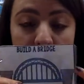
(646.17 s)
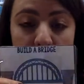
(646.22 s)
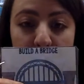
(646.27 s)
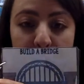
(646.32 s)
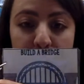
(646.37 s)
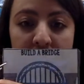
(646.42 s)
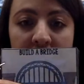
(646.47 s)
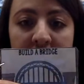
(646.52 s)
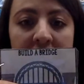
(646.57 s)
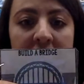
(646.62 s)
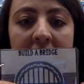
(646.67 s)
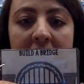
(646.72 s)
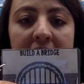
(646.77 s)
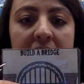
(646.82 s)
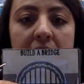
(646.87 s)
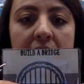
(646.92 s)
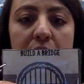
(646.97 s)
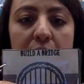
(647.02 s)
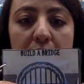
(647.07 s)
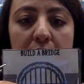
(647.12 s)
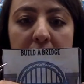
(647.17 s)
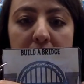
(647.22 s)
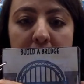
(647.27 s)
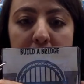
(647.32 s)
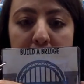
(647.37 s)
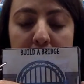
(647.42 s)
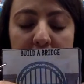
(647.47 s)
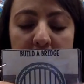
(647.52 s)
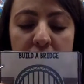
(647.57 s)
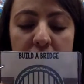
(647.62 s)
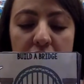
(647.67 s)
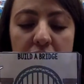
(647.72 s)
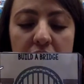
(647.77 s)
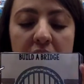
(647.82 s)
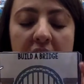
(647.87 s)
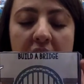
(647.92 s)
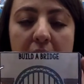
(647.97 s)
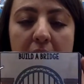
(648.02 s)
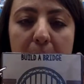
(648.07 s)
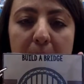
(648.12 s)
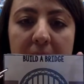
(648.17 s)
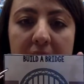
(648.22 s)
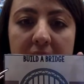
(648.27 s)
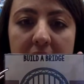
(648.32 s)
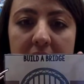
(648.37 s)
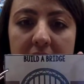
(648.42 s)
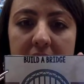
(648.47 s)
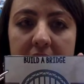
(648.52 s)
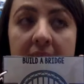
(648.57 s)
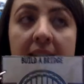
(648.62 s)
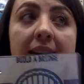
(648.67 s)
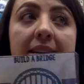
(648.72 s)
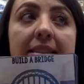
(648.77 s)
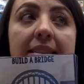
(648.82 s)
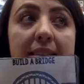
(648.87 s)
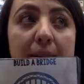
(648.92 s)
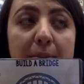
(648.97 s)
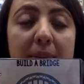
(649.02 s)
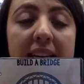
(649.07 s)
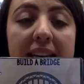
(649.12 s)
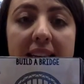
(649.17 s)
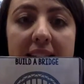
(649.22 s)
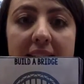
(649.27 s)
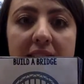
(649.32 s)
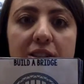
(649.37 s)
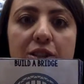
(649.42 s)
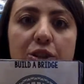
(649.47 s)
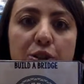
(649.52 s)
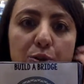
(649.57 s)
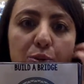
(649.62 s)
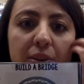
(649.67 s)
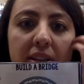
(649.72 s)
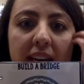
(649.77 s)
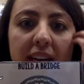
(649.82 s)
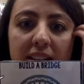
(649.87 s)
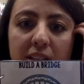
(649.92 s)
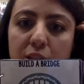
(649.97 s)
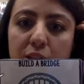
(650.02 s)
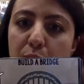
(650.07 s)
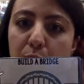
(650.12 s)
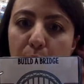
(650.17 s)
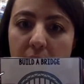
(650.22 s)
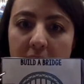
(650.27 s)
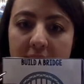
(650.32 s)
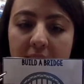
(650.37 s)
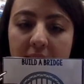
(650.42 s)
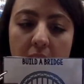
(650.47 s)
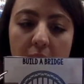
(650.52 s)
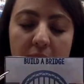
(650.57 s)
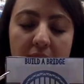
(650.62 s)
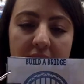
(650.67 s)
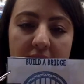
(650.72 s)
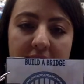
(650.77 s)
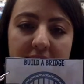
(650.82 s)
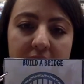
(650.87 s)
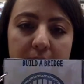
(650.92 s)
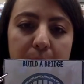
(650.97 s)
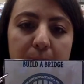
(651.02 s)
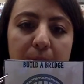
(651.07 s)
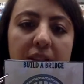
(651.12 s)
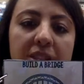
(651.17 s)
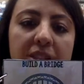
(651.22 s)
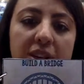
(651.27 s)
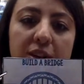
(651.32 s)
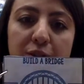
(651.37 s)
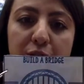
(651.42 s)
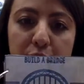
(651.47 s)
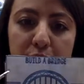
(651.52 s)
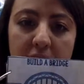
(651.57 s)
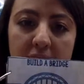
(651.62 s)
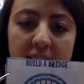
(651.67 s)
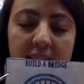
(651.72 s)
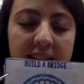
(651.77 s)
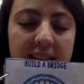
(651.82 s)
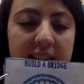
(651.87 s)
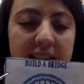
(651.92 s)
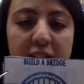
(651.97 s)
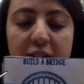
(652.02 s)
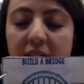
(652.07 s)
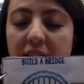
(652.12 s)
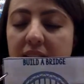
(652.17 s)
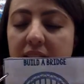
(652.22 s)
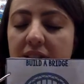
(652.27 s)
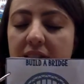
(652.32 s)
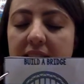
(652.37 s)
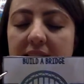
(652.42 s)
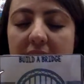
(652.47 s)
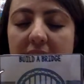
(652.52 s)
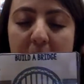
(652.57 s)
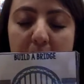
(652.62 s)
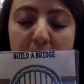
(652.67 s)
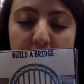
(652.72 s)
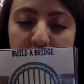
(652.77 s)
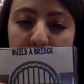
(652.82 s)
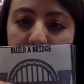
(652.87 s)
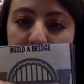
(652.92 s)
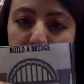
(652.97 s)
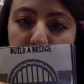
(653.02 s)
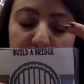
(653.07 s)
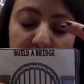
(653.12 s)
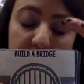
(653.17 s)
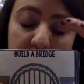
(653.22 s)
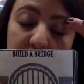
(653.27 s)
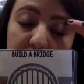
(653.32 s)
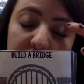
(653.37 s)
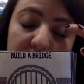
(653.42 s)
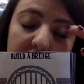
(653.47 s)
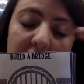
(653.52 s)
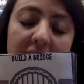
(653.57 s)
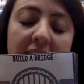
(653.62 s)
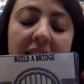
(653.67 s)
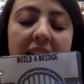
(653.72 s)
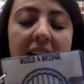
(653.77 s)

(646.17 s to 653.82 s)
You don't even have to show them the picture because some kids do get swayed. Oh, that's a bridge, I'll draw it like that. You could just say, build a bridge, right?